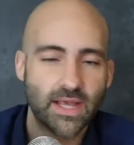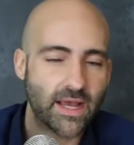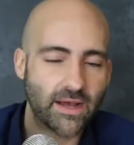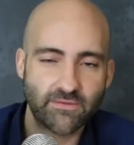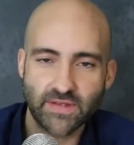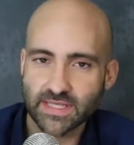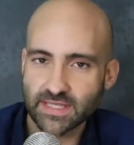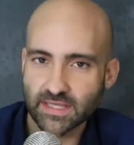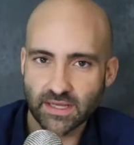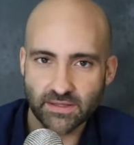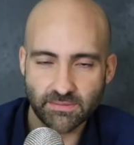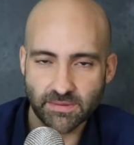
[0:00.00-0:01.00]

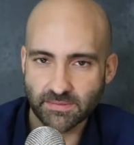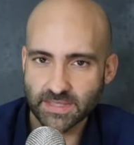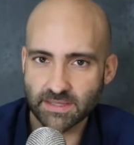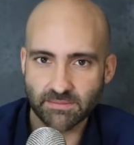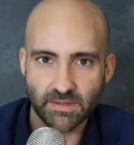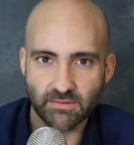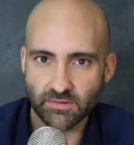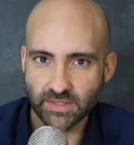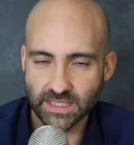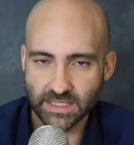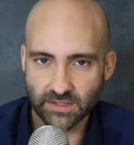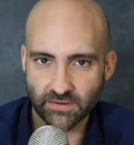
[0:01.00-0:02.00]
Obviously, some people will
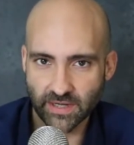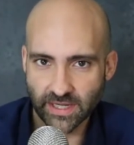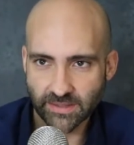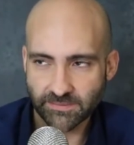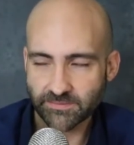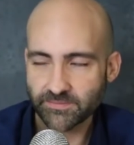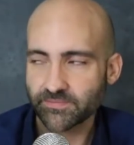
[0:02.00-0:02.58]
disagree.